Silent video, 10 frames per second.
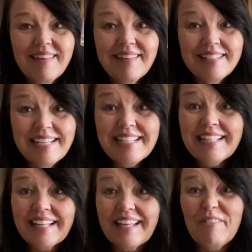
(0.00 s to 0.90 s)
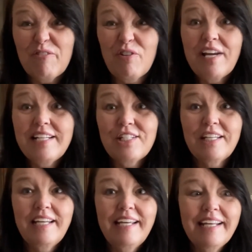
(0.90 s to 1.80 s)
It tastes like that fresh
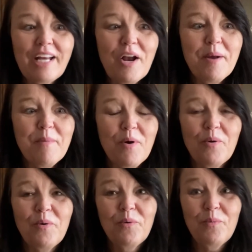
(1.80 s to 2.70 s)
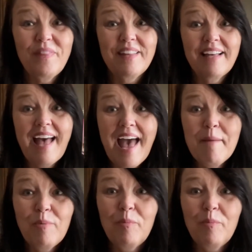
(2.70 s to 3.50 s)
caramel with the apple.